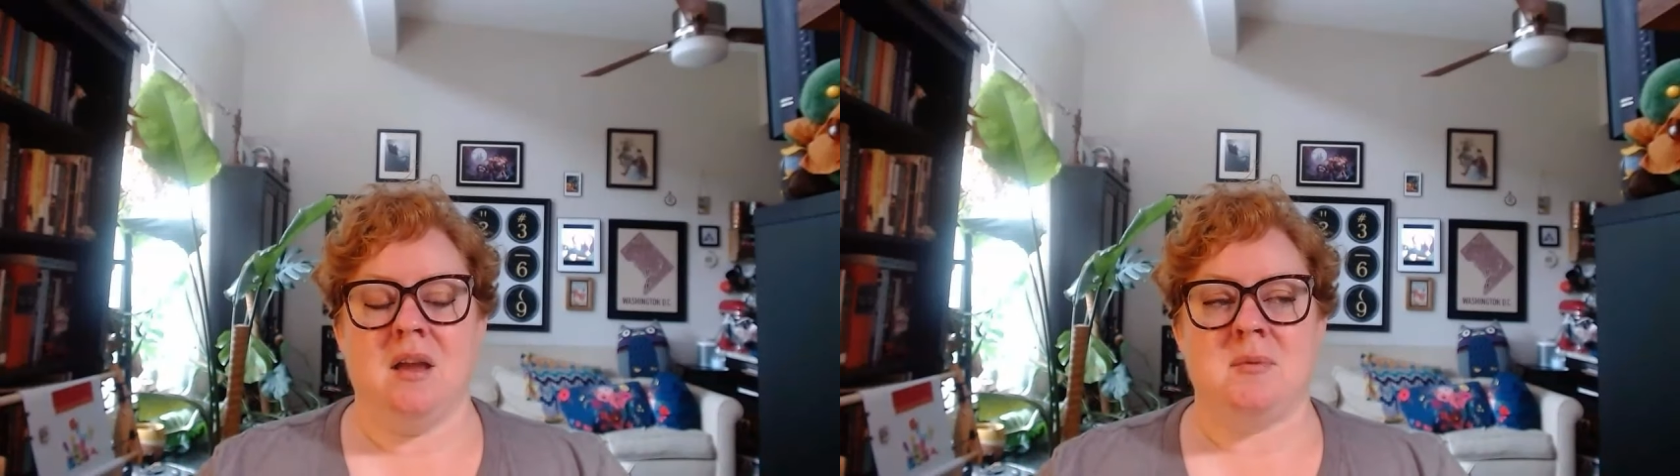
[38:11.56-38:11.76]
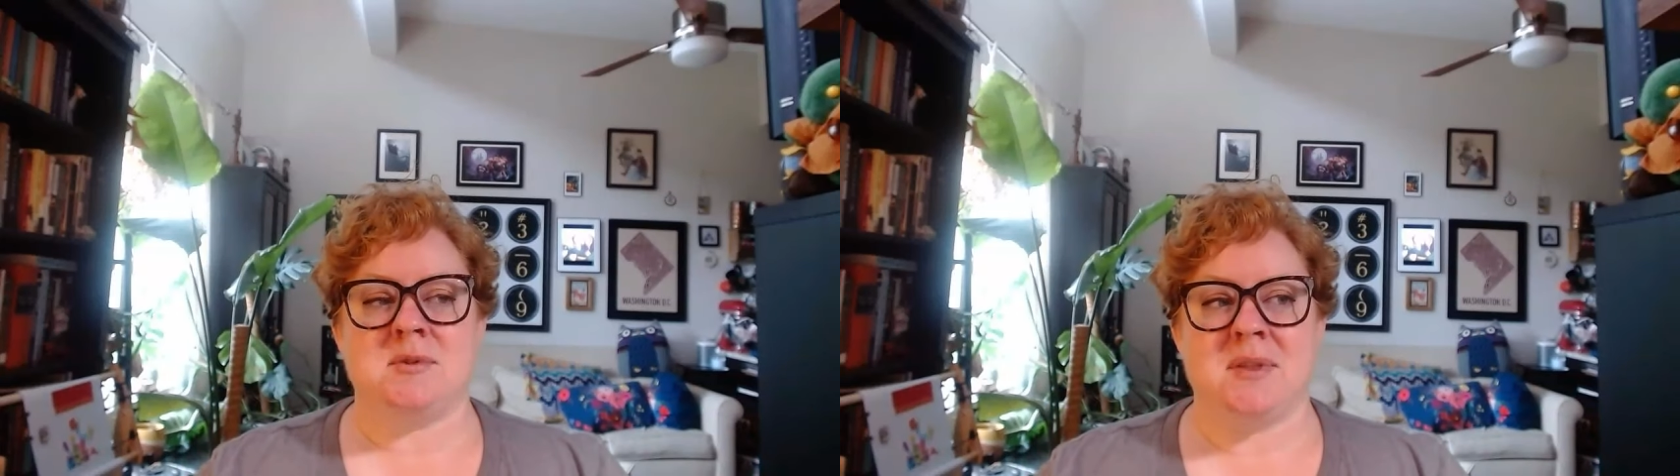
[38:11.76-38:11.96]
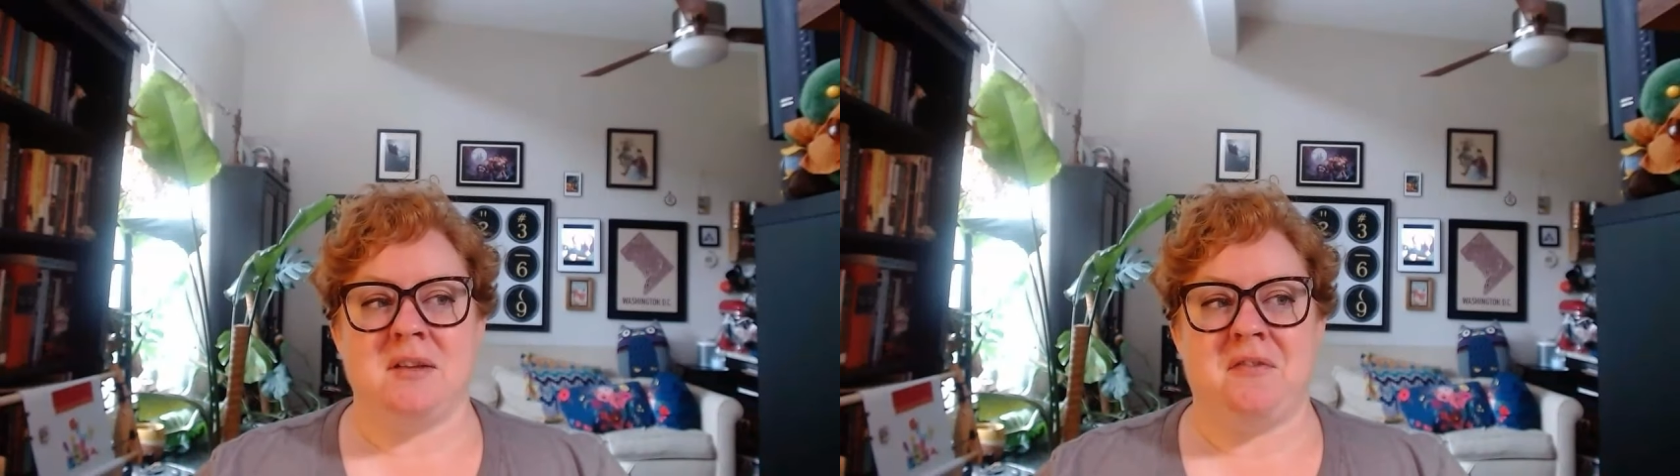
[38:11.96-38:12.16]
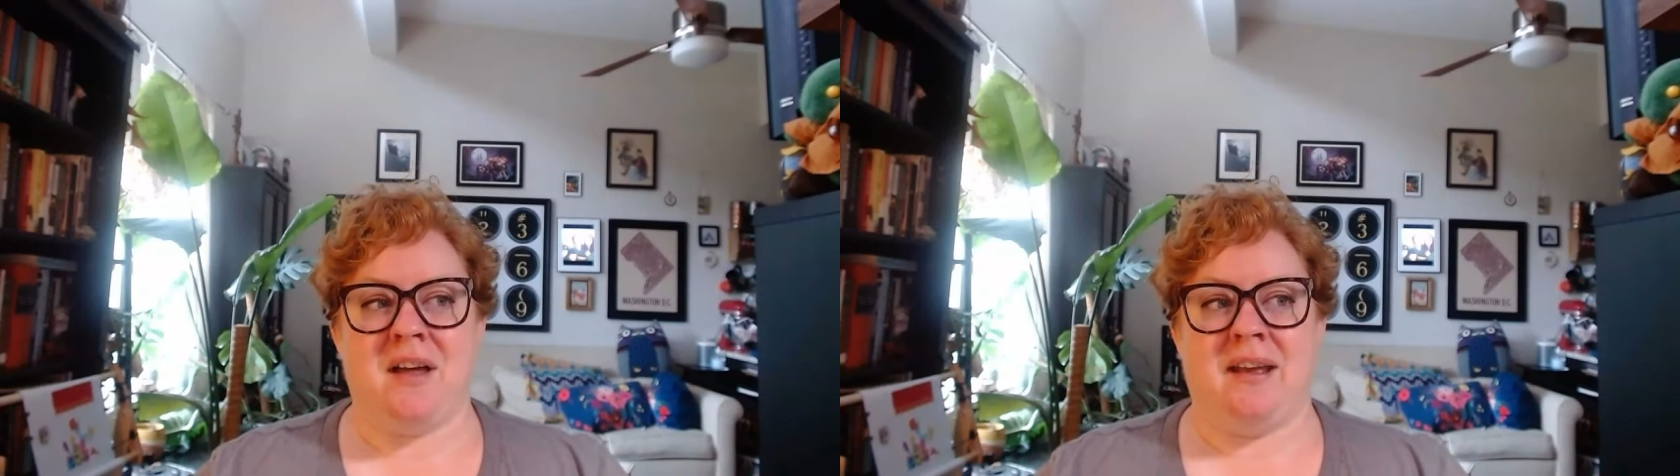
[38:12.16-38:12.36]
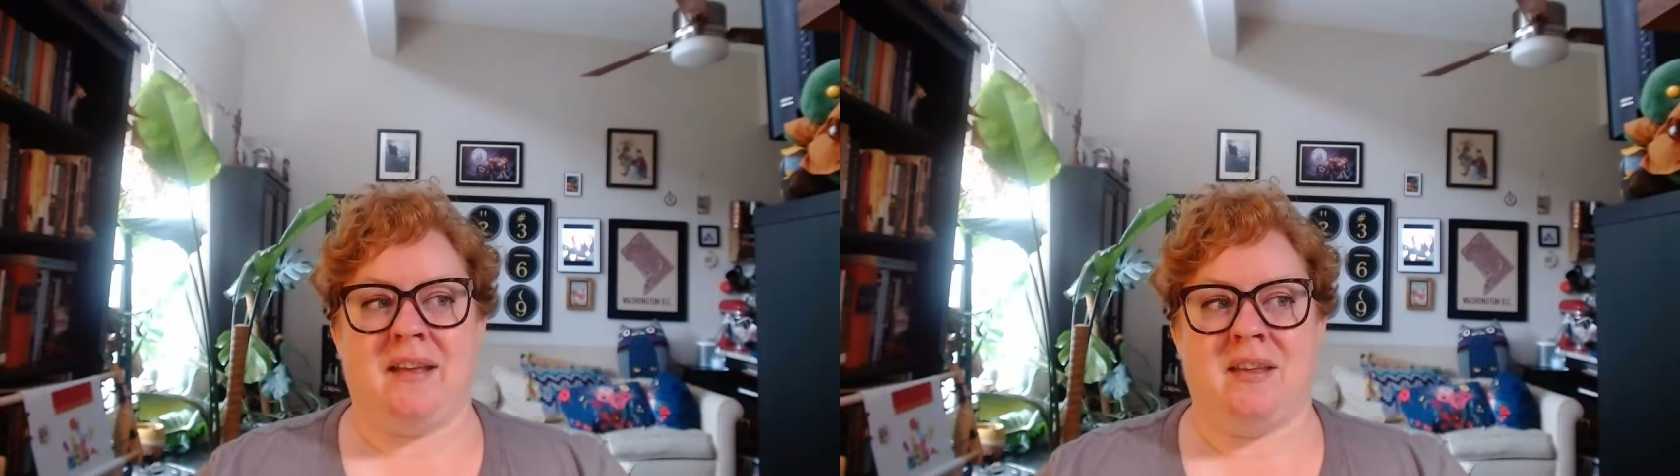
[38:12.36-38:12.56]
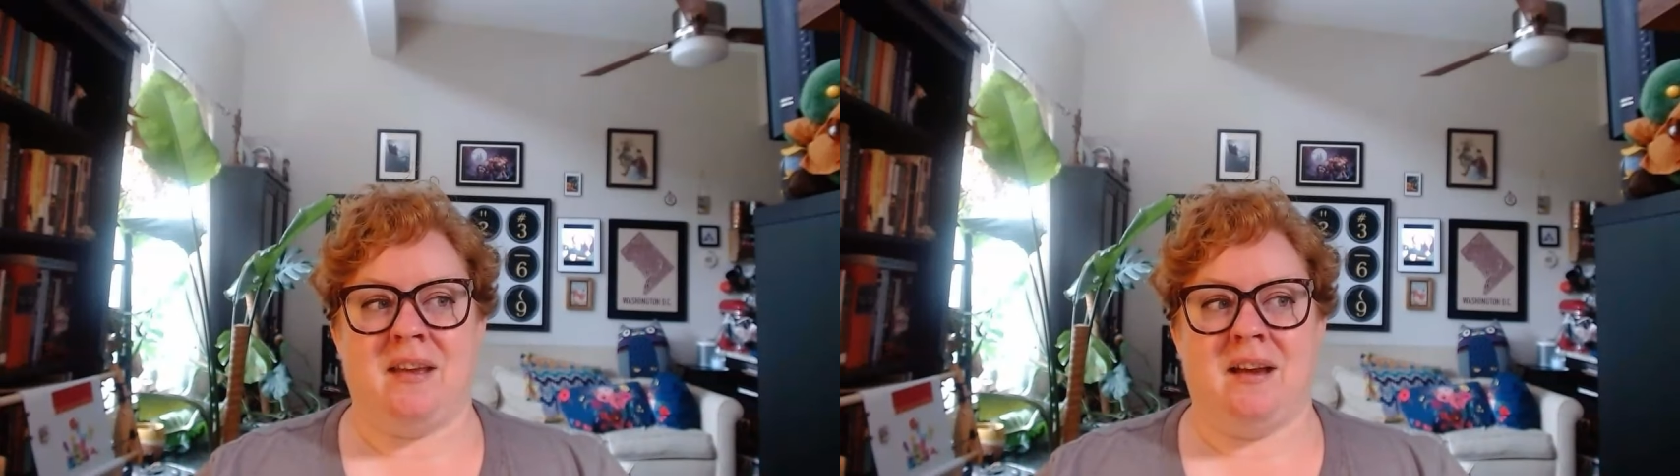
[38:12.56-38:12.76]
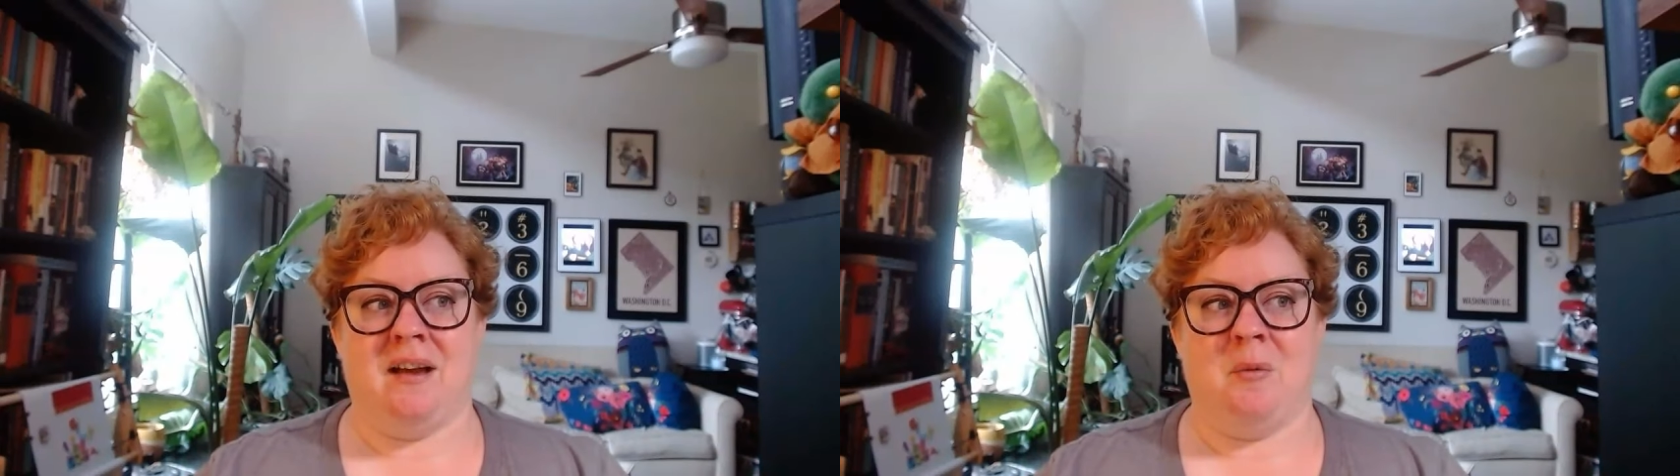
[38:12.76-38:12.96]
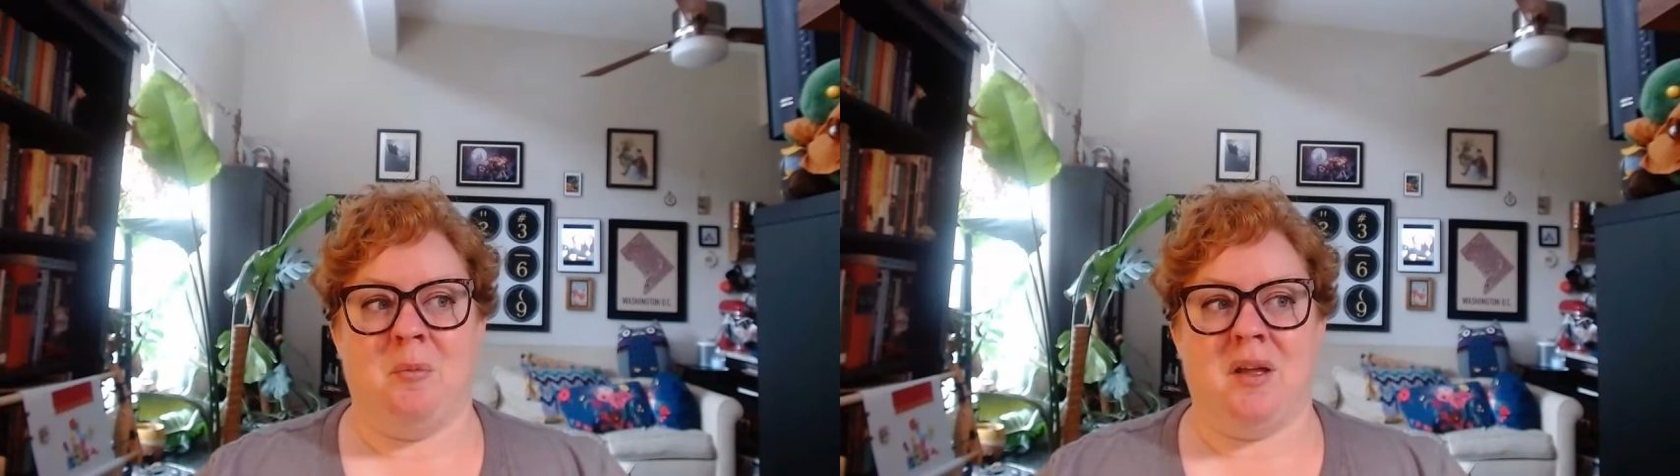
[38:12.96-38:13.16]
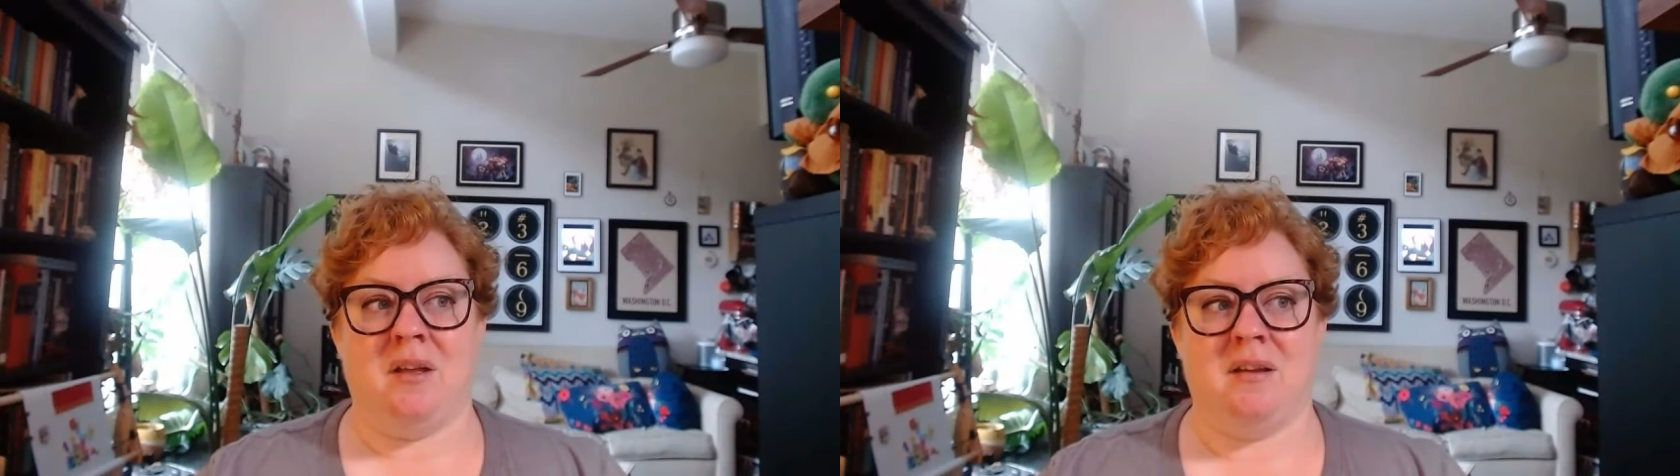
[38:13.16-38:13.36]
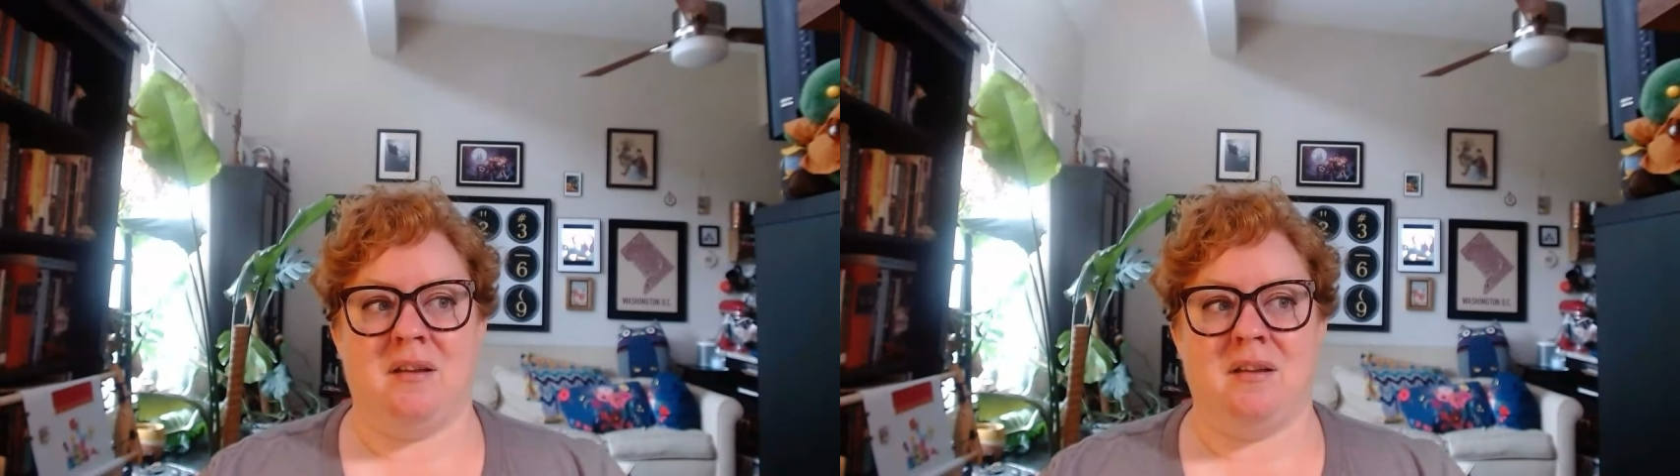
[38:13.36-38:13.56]
it was really fun. And
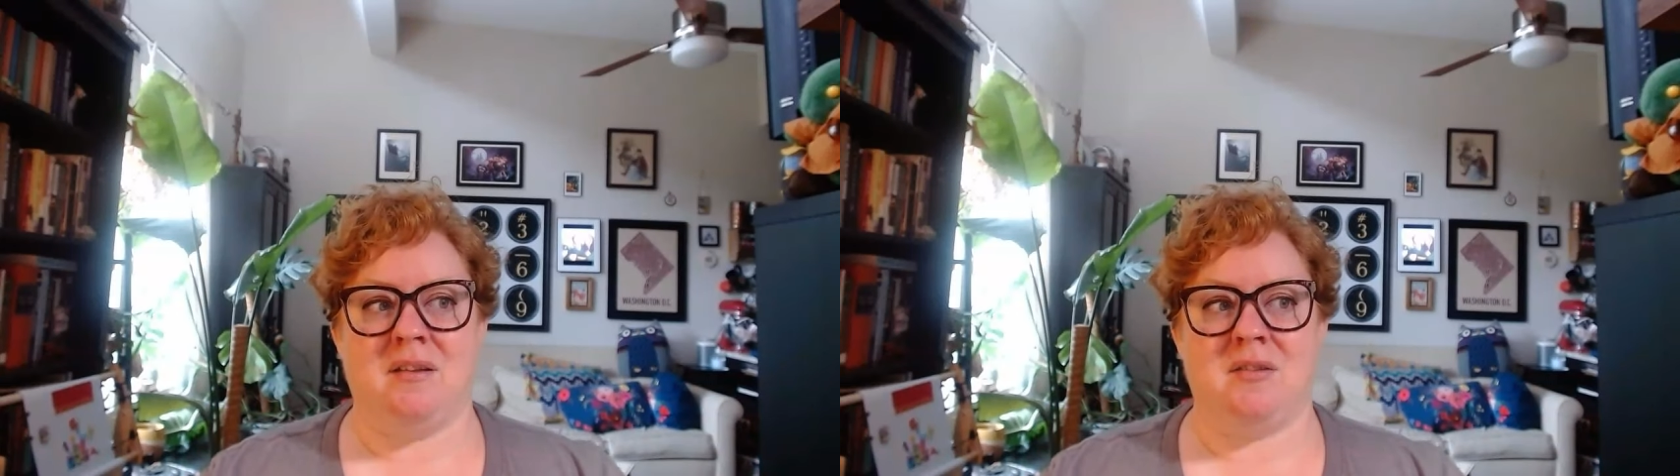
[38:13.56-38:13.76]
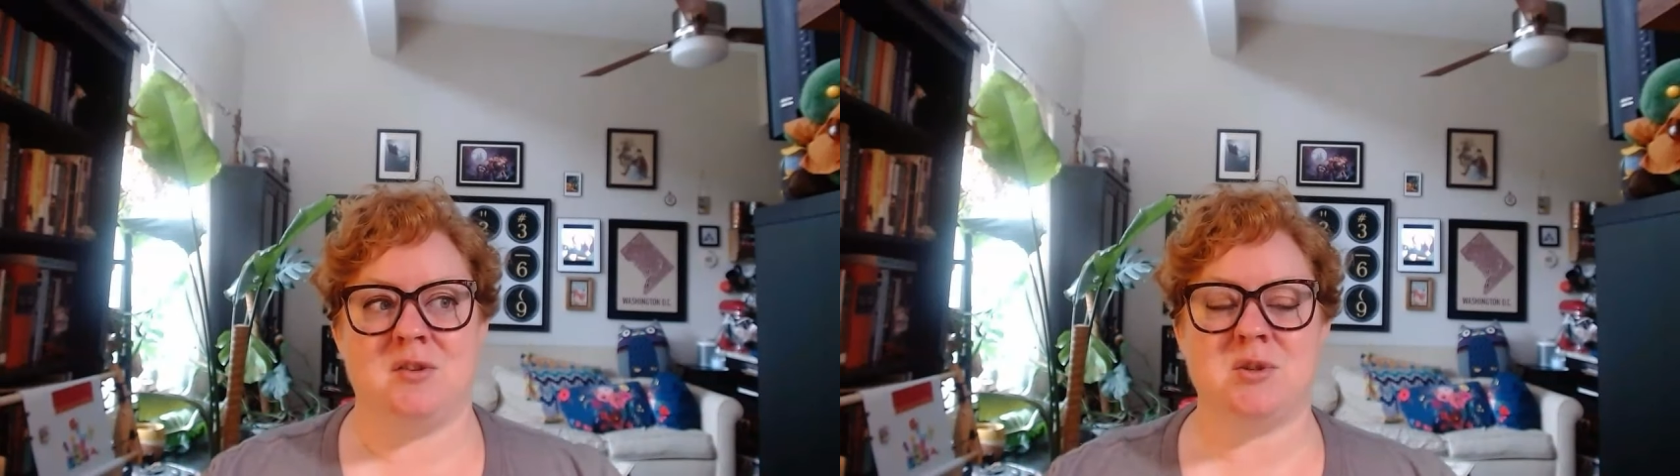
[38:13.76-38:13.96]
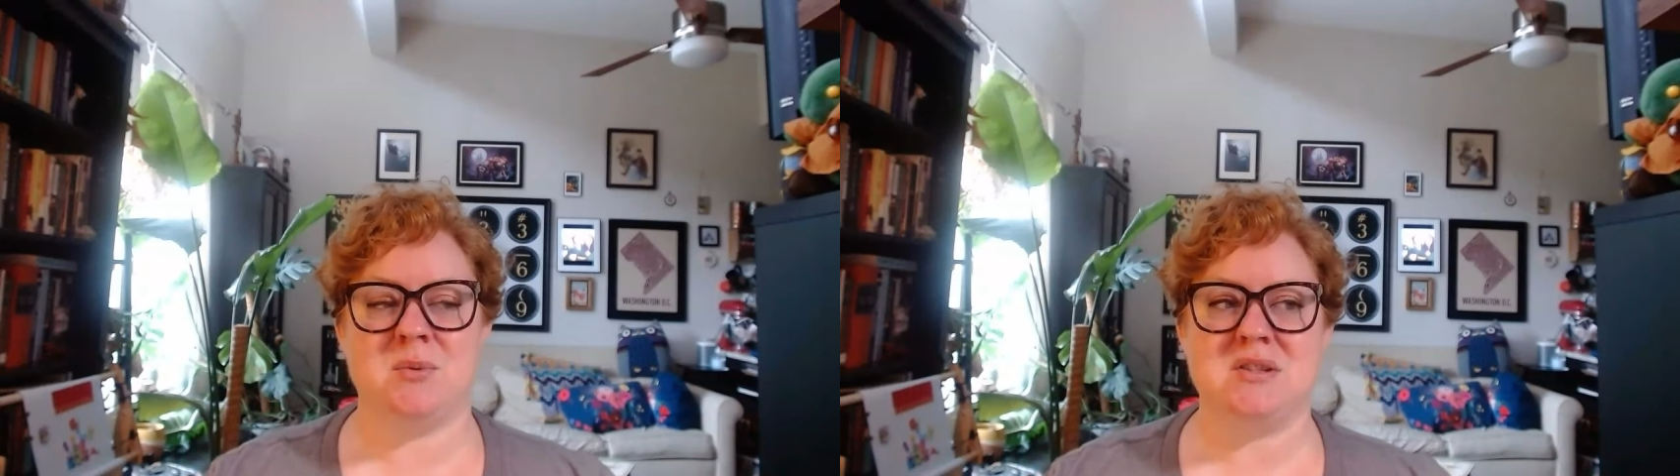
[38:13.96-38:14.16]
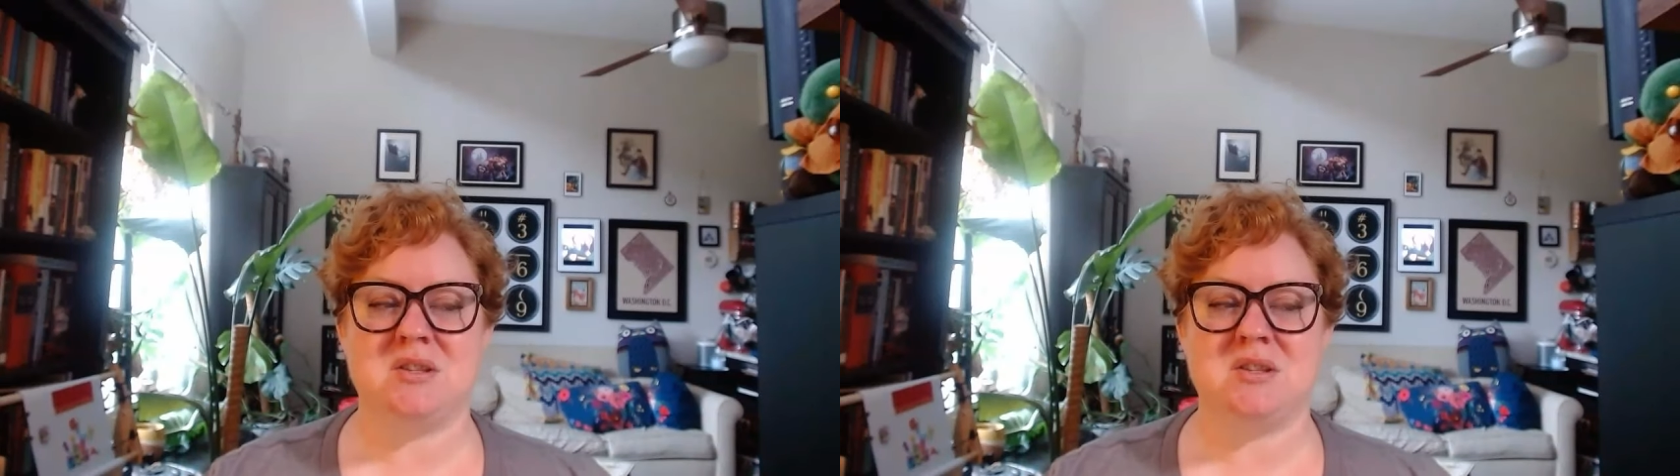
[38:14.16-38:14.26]
there's